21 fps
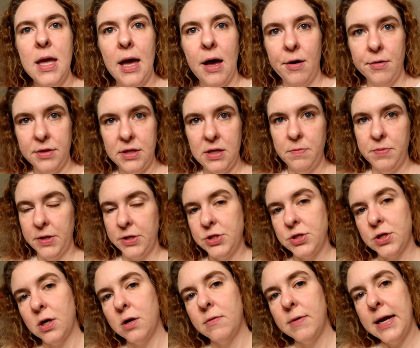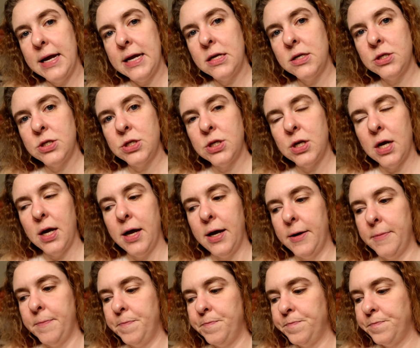healthy blood sugar range,
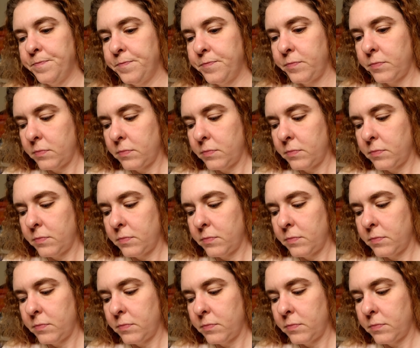um,